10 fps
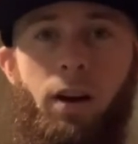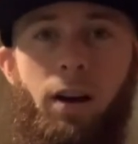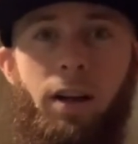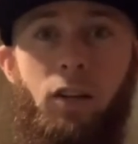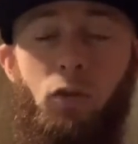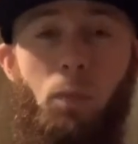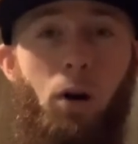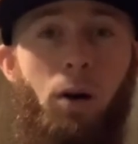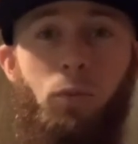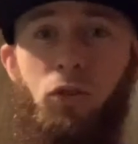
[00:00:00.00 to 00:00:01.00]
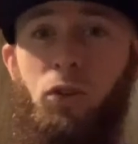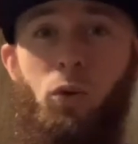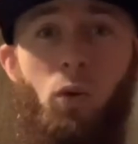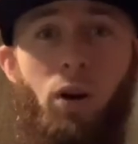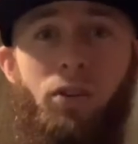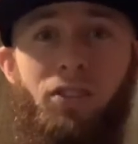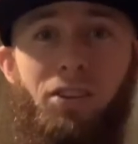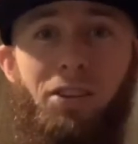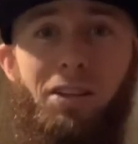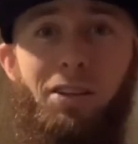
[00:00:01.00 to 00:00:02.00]
and his mom still works
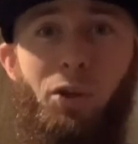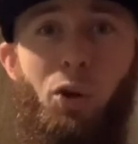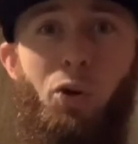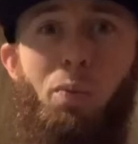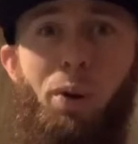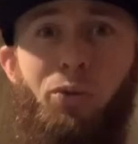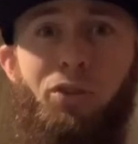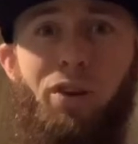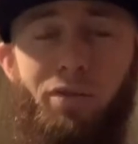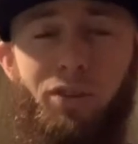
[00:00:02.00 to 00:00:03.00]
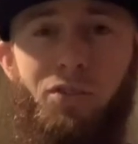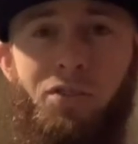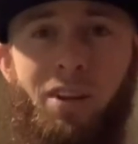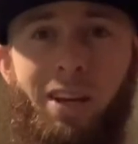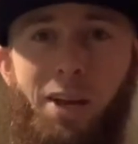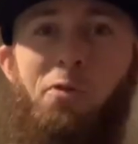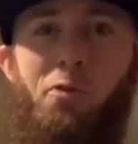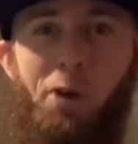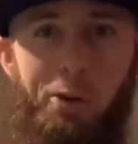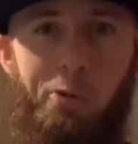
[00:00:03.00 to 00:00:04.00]
at the local post office in
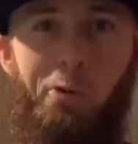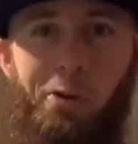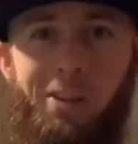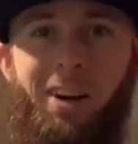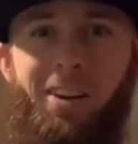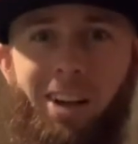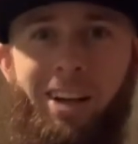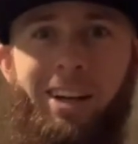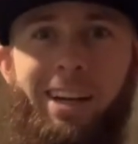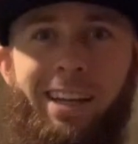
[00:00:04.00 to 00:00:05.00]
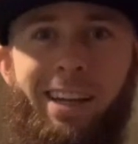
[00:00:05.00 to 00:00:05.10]
Franklin, North Carolina.